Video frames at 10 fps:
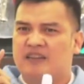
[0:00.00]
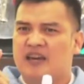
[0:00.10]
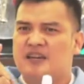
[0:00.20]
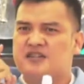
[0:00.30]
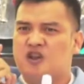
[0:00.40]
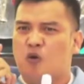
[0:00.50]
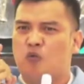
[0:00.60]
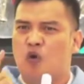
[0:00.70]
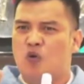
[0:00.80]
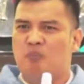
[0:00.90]
this
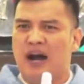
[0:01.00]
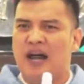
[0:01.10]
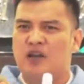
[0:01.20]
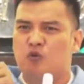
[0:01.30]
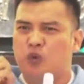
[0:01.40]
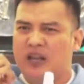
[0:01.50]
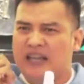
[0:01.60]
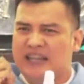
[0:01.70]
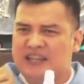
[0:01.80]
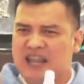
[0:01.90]
woman
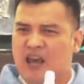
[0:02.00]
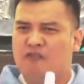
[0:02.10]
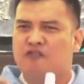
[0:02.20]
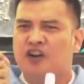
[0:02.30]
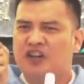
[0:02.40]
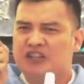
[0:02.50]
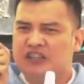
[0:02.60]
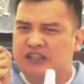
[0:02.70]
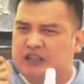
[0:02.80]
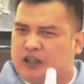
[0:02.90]
will never
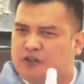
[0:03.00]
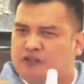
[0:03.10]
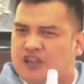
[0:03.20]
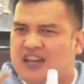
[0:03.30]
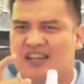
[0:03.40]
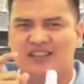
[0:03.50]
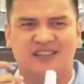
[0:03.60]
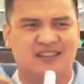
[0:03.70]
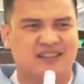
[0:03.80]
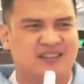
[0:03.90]
give
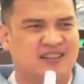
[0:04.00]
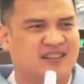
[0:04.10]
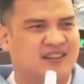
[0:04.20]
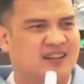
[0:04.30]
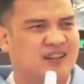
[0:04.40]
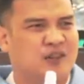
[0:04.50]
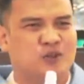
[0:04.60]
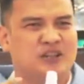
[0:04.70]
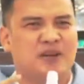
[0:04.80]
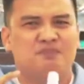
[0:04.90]
in
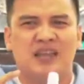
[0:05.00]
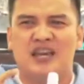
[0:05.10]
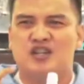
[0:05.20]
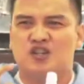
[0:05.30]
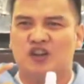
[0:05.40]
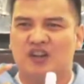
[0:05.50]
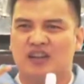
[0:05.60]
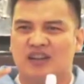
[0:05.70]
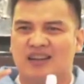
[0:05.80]
to the temptation.